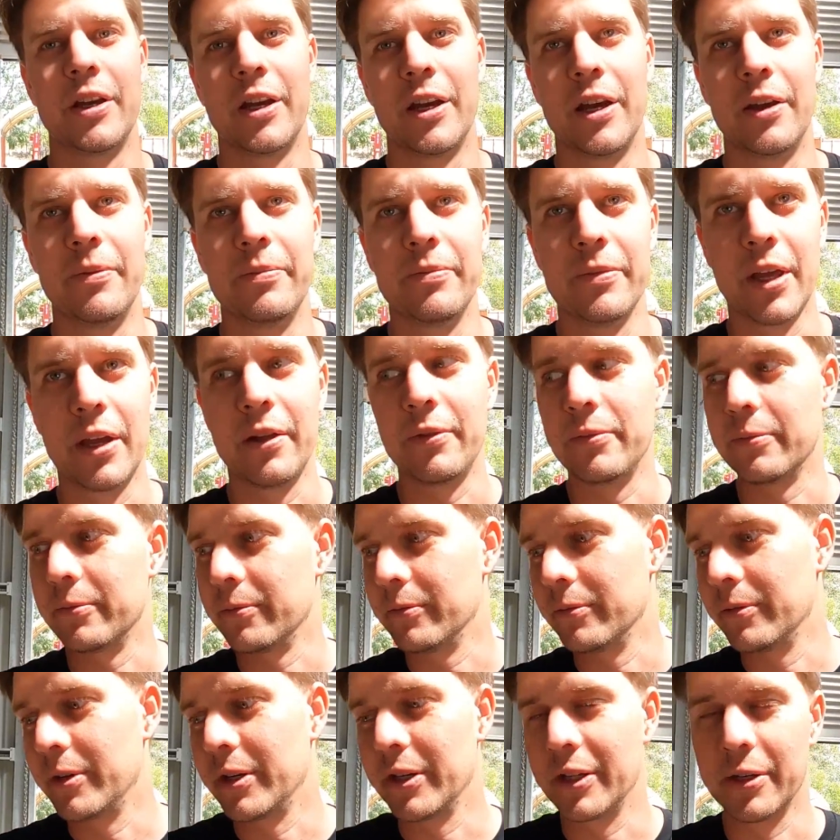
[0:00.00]
That
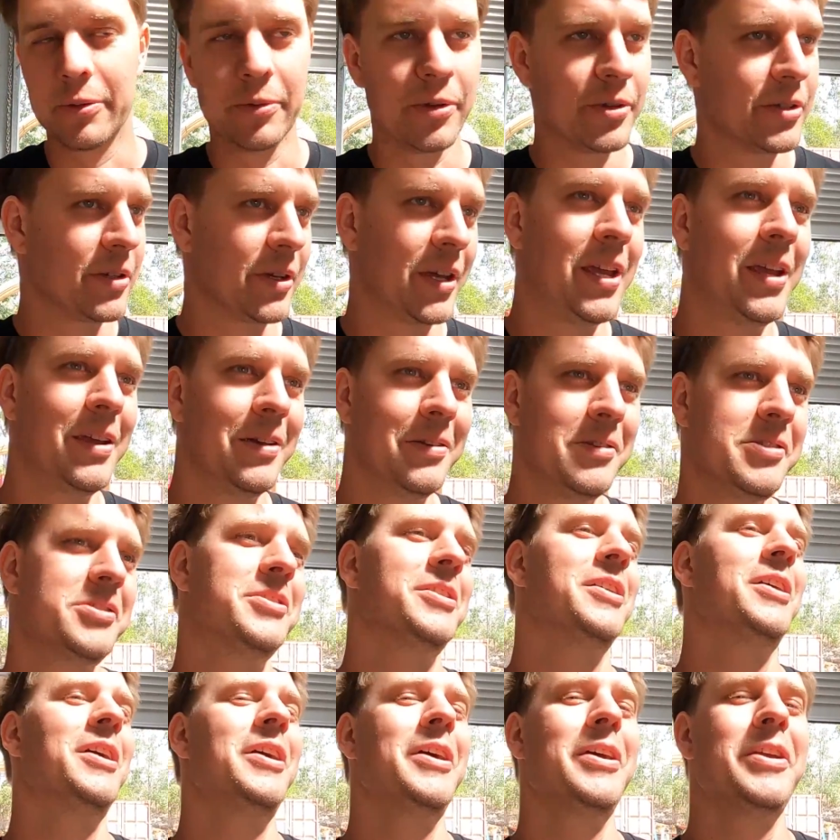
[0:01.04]
really was a
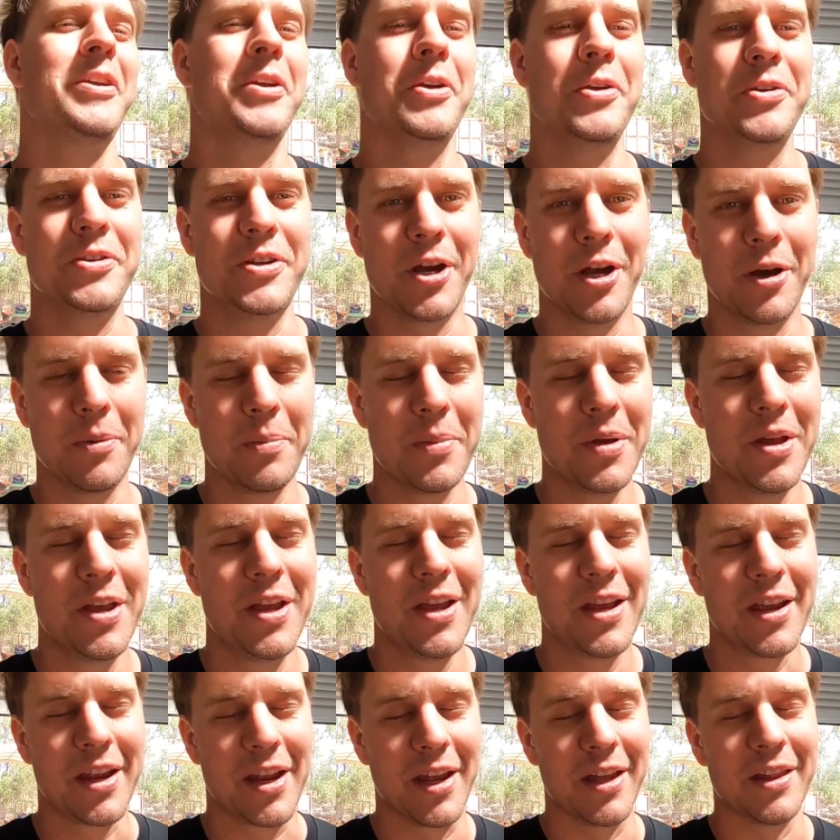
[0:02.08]
huge help
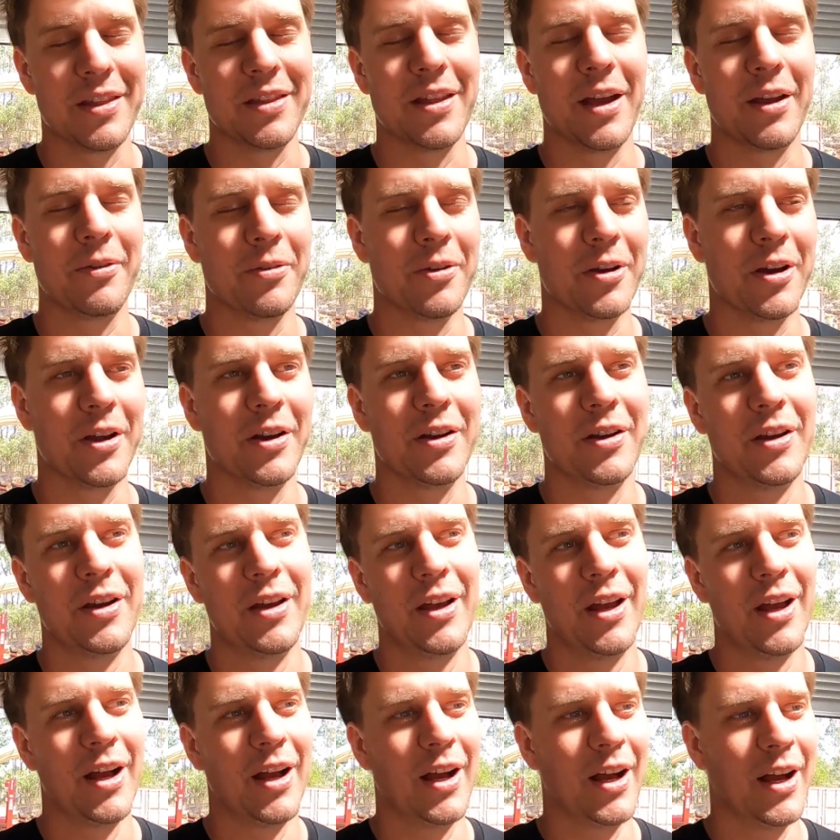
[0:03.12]
getting that right
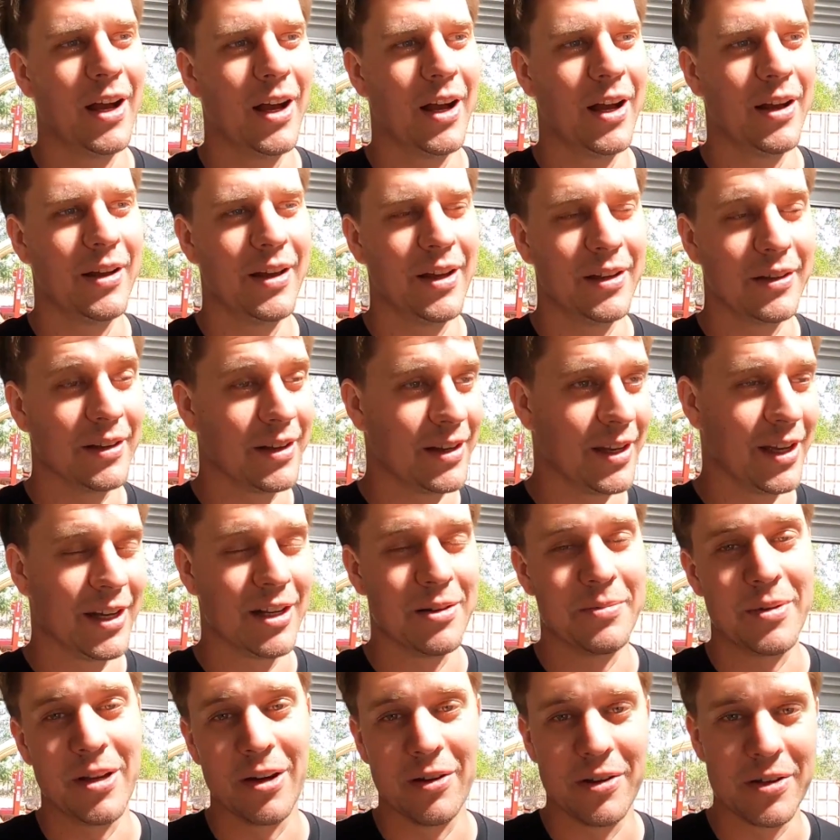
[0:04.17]
and getting
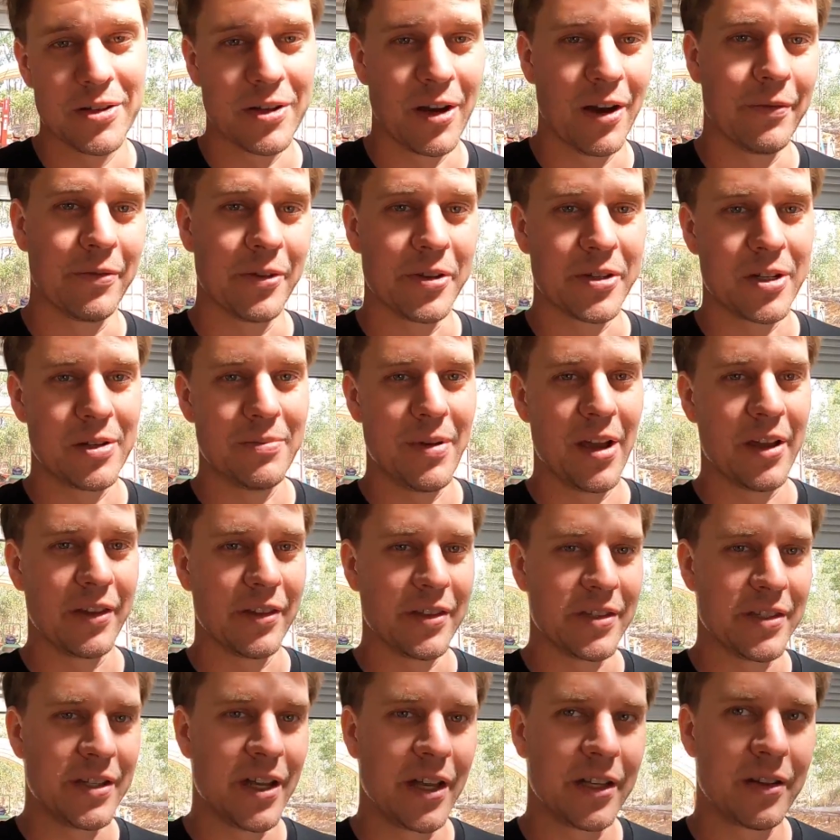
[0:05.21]
them here in time for us to make
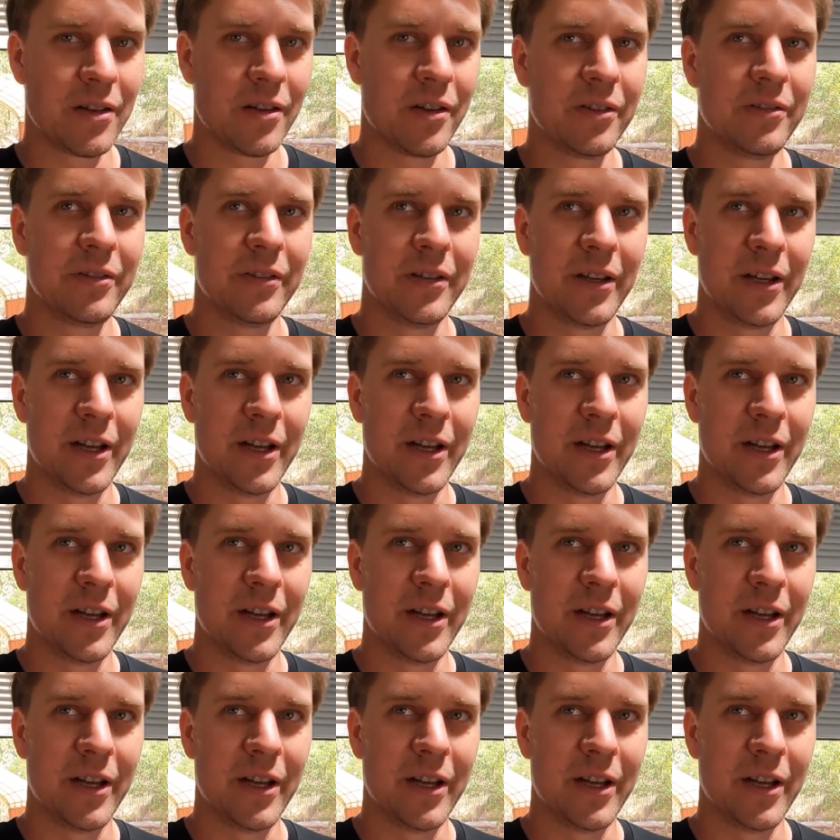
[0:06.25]
this deadline.